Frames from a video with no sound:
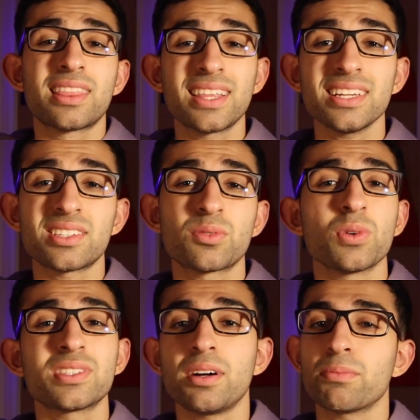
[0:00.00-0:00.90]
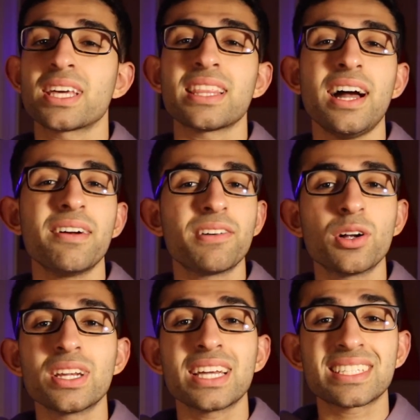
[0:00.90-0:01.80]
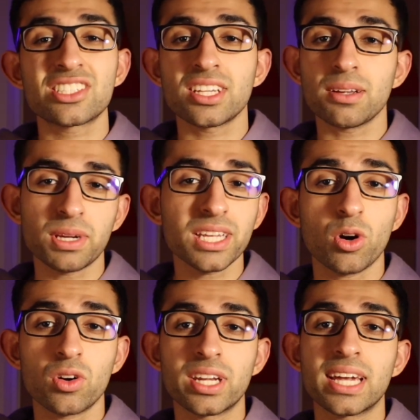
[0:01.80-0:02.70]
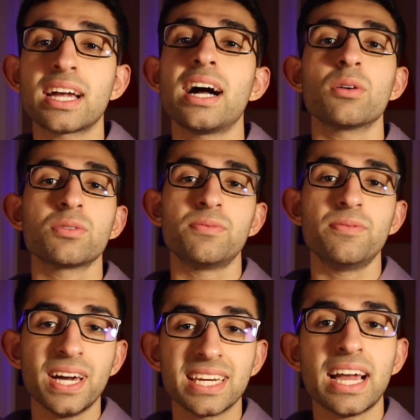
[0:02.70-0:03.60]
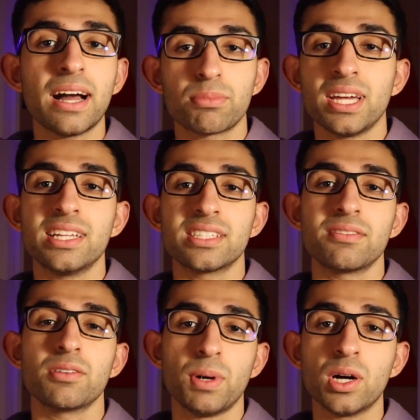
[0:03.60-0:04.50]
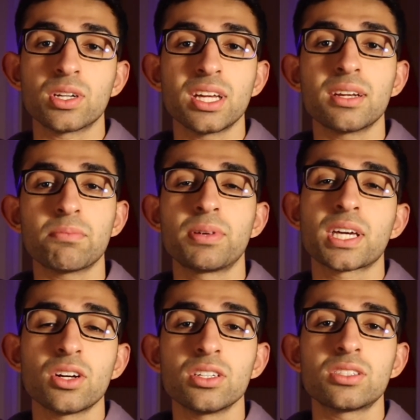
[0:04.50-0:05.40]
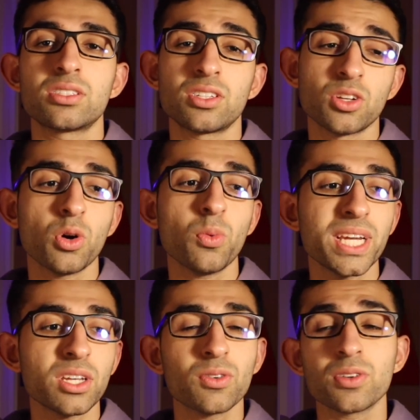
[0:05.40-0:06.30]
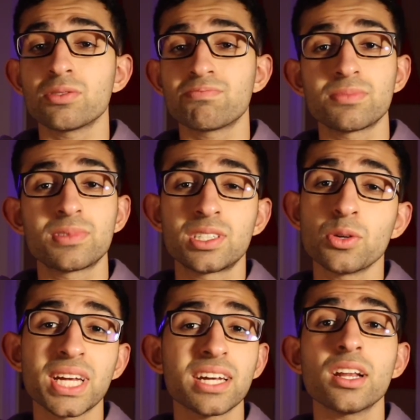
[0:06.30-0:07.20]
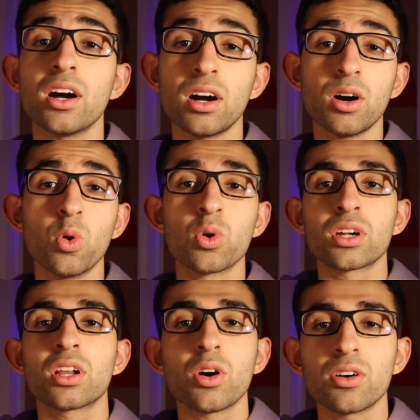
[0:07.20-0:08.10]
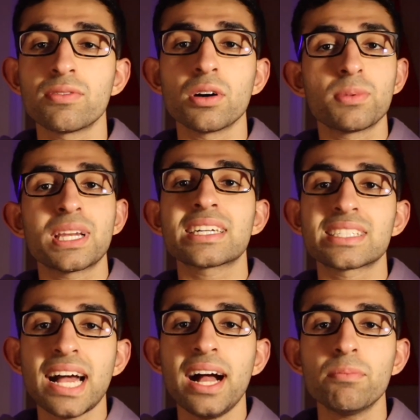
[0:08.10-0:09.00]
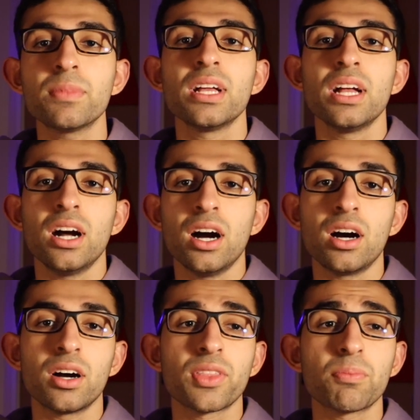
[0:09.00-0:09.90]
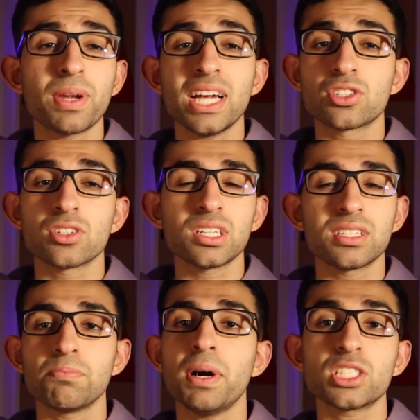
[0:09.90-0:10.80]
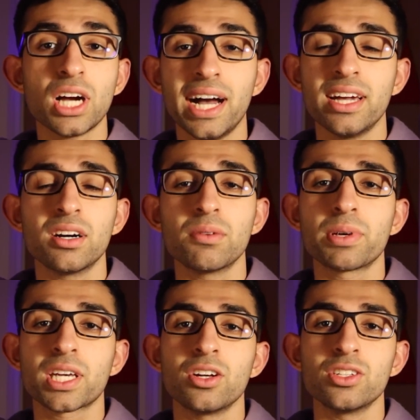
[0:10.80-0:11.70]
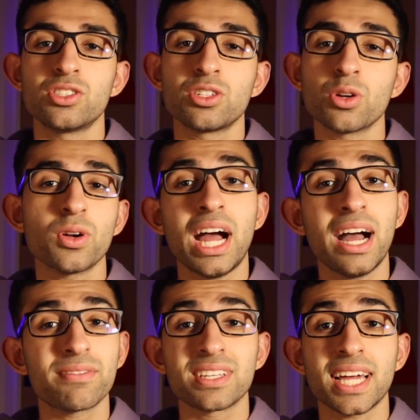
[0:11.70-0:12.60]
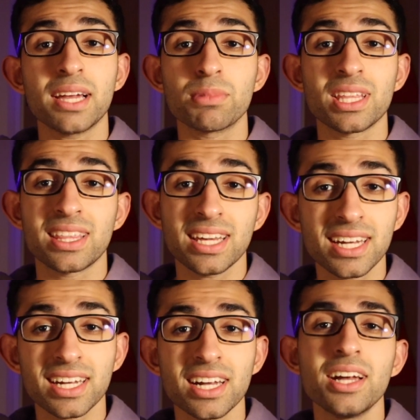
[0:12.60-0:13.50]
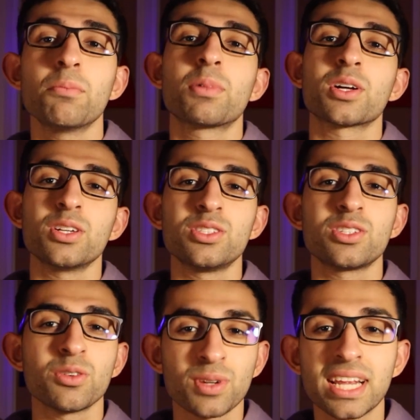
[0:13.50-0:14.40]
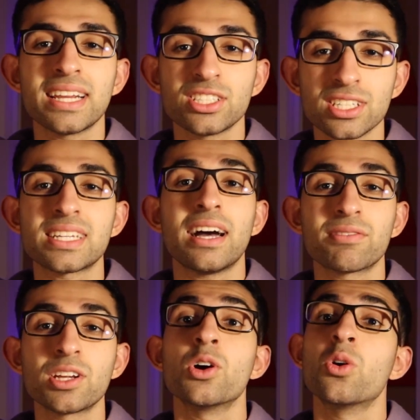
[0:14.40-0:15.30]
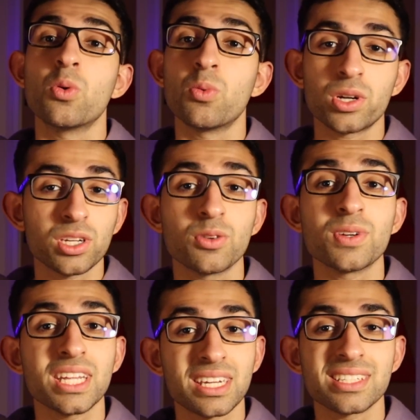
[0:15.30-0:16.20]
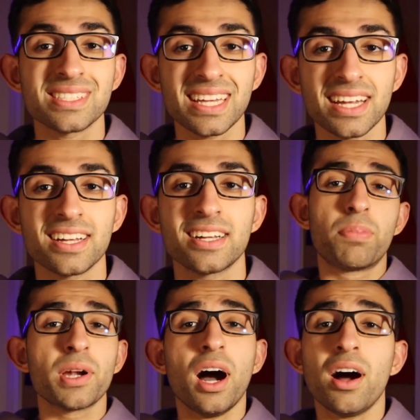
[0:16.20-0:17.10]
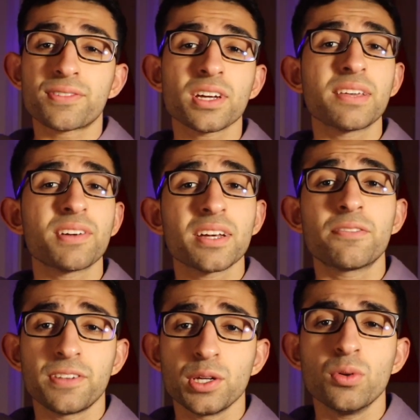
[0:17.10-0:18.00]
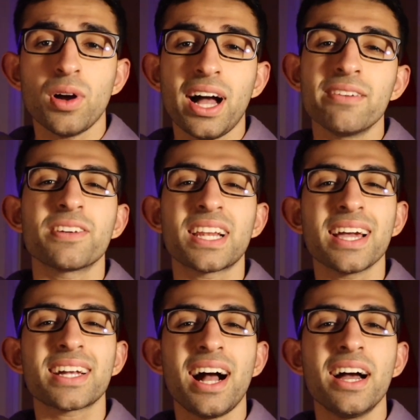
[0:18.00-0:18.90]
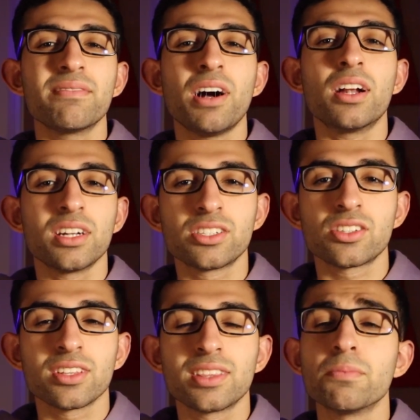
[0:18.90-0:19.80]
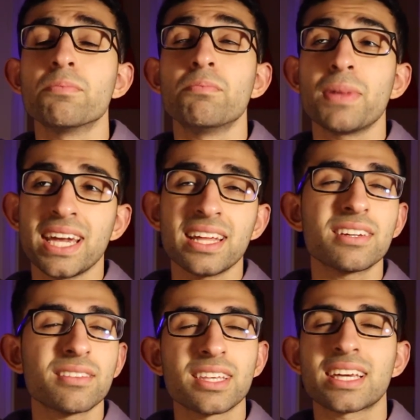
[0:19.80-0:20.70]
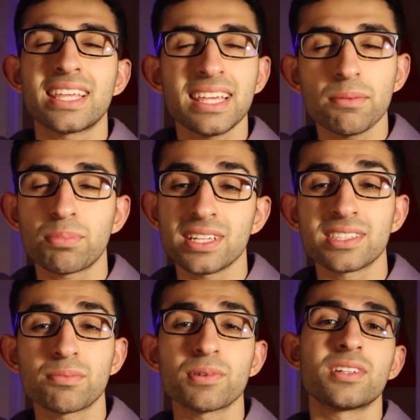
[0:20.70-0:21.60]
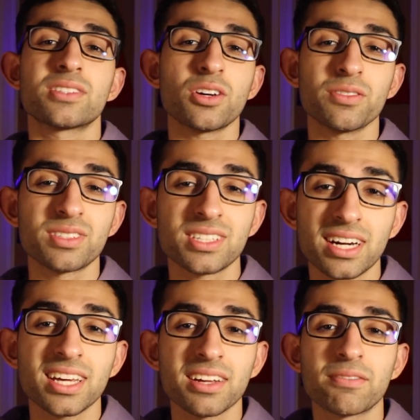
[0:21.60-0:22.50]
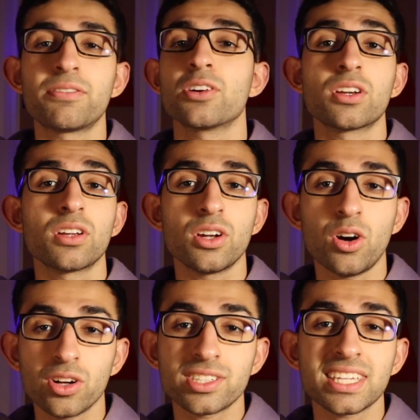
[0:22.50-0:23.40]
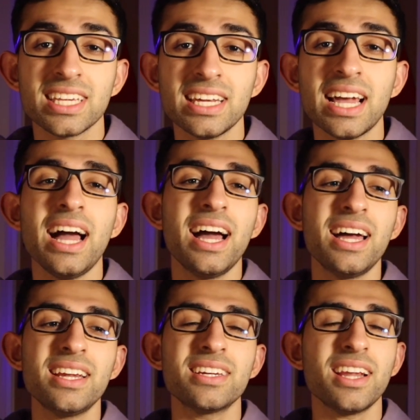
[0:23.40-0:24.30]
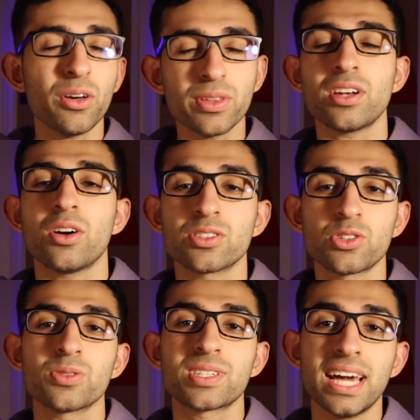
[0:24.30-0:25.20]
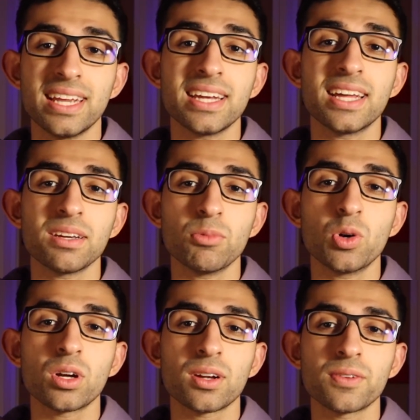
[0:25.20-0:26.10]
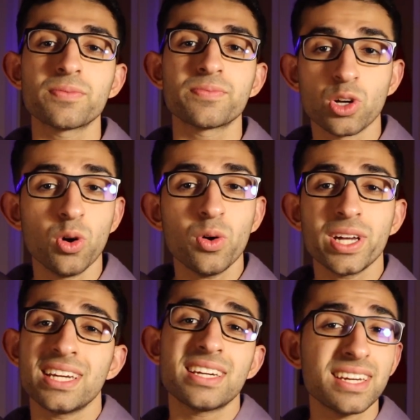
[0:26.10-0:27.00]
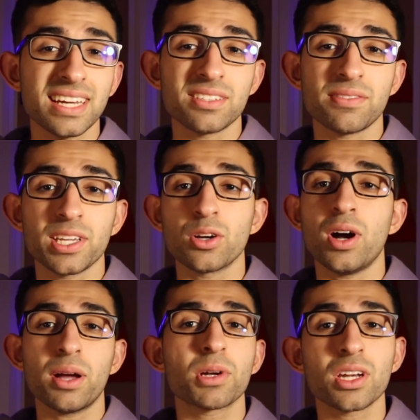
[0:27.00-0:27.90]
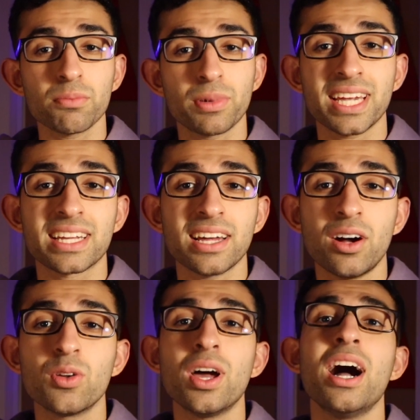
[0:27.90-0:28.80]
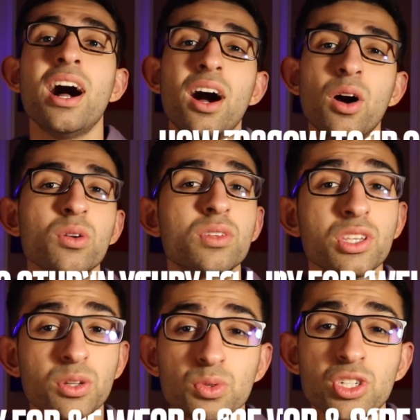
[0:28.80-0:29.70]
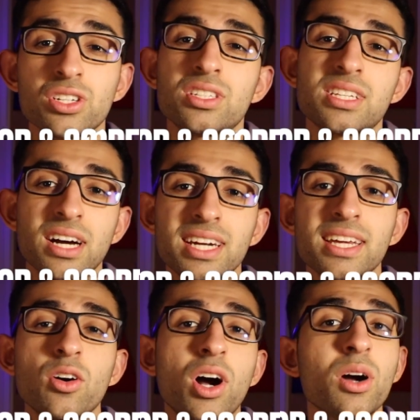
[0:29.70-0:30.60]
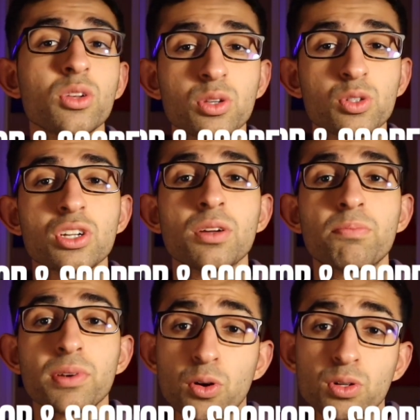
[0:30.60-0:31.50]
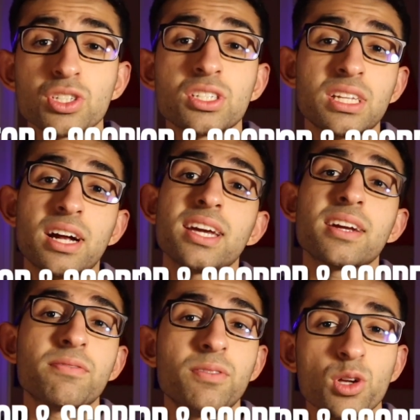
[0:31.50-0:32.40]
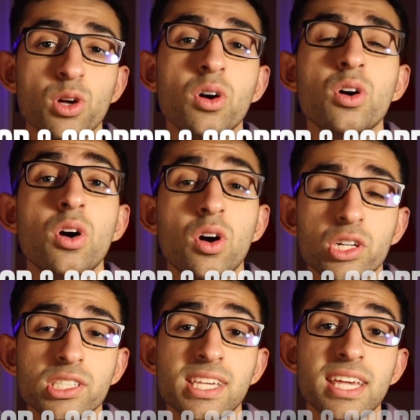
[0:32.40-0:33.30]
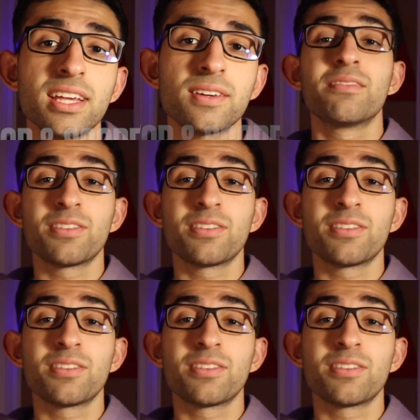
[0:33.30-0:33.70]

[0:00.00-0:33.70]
This was something that I found extremely daunting. I was very apprehensive about it because, you know, when you're doing an oral or verbal exam, the pressure is much higher because you don't have the time to think, because you really just have to know what you need to say. But after giving a few, I feel like I've understood the key principles of studying for an OSCE, and now they're not so scary anymore. So in today's video, I'm going to break down how you should study or how you should approach studying for your OSCE.